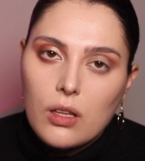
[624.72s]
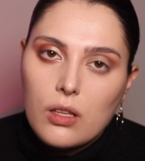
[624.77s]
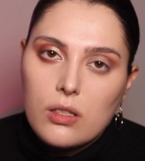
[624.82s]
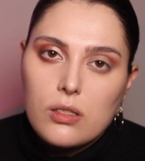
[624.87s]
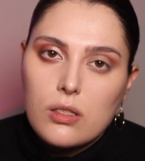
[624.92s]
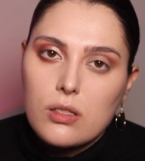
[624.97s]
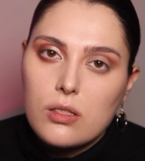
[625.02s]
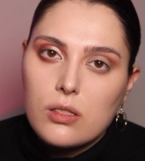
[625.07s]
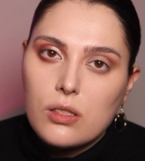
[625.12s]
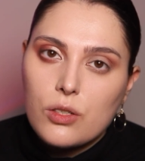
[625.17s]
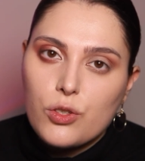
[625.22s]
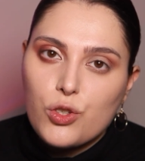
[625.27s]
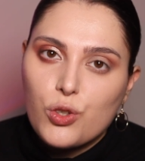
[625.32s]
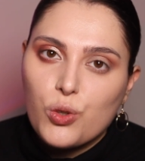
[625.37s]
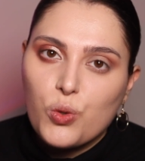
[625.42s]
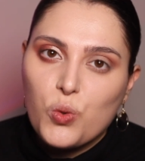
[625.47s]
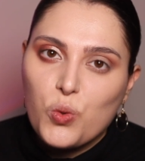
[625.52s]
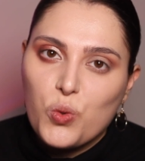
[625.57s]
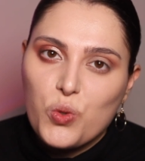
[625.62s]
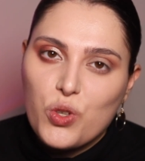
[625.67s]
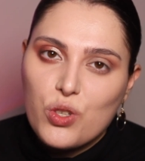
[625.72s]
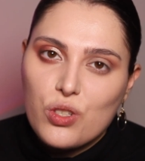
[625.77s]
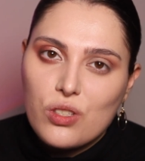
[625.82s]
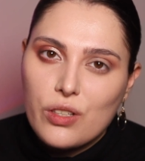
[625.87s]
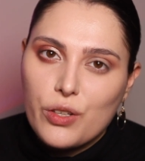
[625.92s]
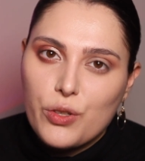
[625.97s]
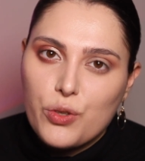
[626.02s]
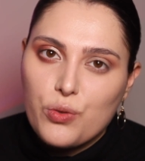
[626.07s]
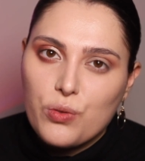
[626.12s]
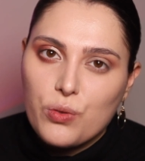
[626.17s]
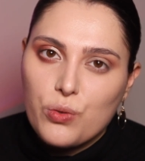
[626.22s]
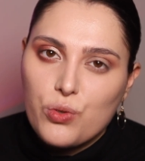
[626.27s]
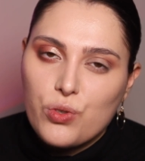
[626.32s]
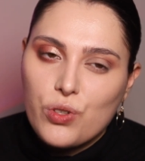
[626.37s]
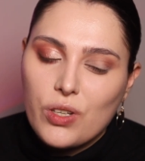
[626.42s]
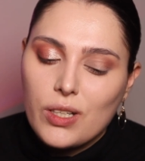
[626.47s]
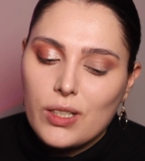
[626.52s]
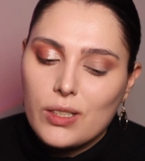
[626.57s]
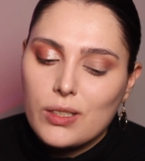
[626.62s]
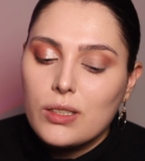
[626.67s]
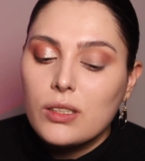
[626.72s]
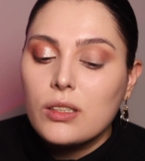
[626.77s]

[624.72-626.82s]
This is such a gorgeous natural shade.